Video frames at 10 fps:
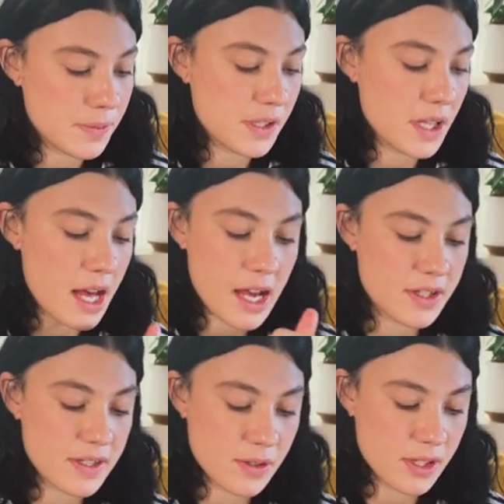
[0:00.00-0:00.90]
yeah, I
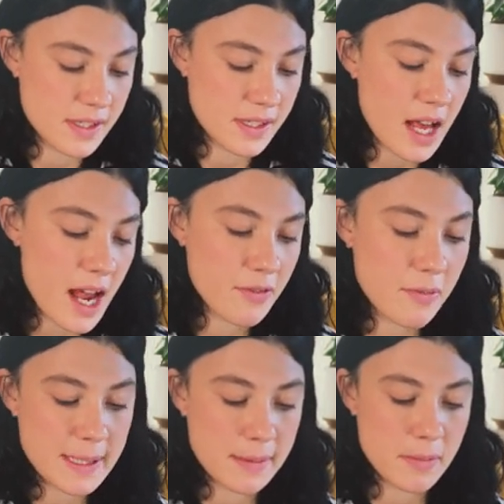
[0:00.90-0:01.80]
just saw this. It kind of
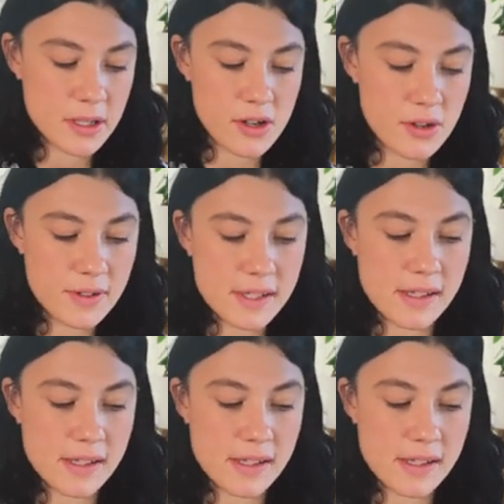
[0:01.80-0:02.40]
reminds me of McDonald's